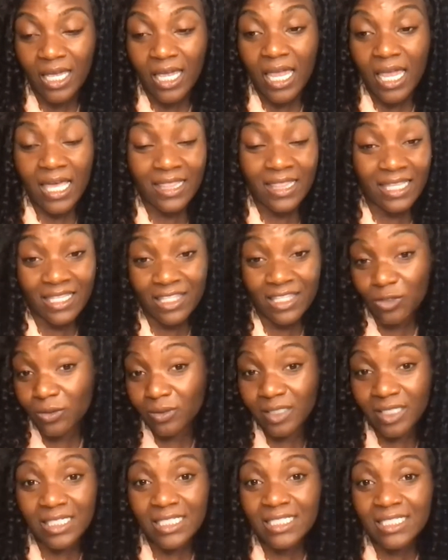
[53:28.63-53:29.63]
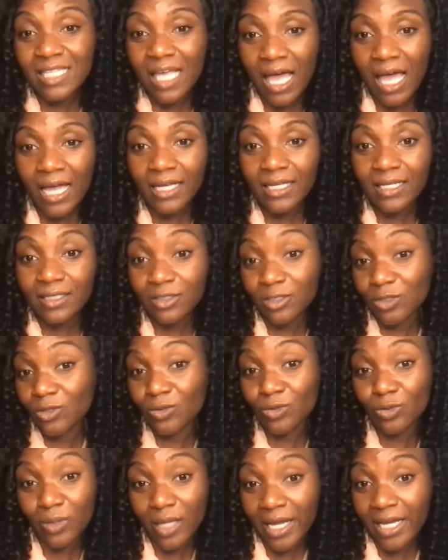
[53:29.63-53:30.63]
And then you can decide, do
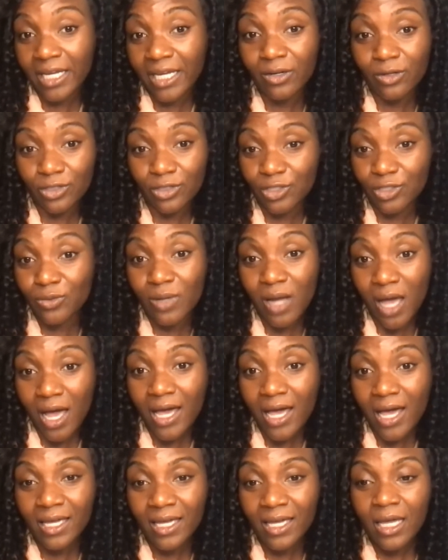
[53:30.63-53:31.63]
you like it or do you not?